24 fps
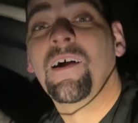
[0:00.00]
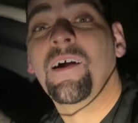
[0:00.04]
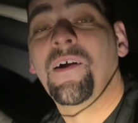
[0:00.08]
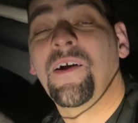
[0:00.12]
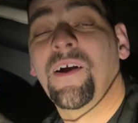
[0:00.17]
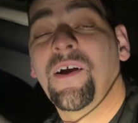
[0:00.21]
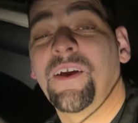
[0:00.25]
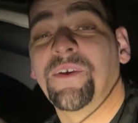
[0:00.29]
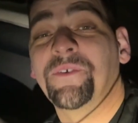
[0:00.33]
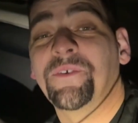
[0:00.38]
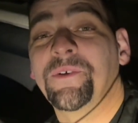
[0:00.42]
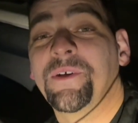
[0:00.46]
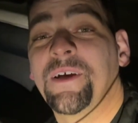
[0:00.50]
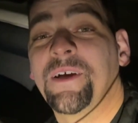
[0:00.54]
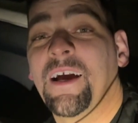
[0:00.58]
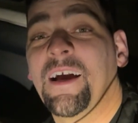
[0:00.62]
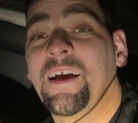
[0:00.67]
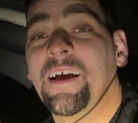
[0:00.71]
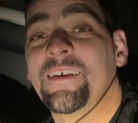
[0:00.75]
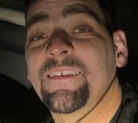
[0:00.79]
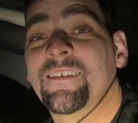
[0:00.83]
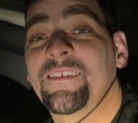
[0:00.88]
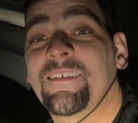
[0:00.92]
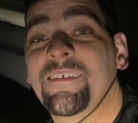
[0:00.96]
All right, you
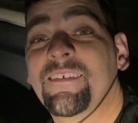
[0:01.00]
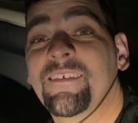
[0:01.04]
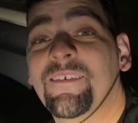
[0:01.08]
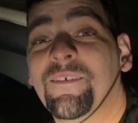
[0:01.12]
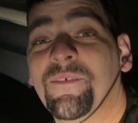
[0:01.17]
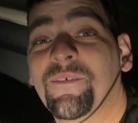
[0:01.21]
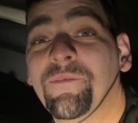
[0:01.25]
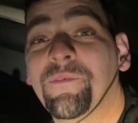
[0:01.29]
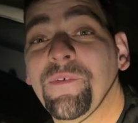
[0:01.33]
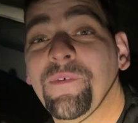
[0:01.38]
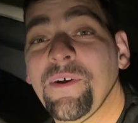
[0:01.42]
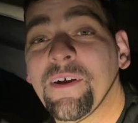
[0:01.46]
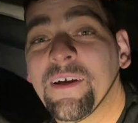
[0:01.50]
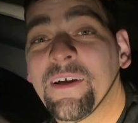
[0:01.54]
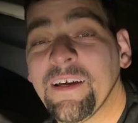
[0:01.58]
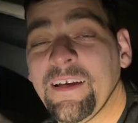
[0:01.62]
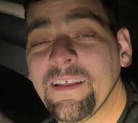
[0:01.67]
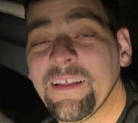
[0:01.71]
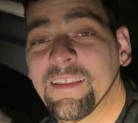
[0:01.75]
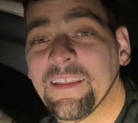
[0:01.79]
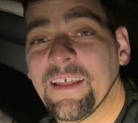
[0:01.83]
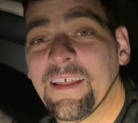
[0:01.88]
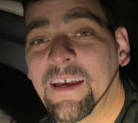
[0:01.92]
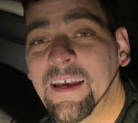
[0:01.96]
guys. We're
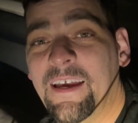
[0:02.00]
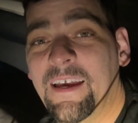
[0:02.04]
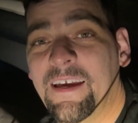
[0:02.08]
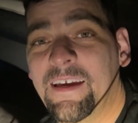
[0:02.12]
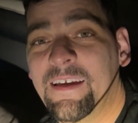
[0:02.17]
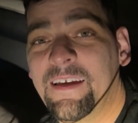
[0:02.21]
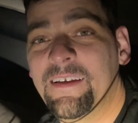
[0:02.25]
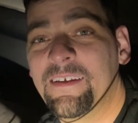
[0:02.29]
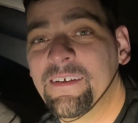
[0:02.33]
hitting the hay.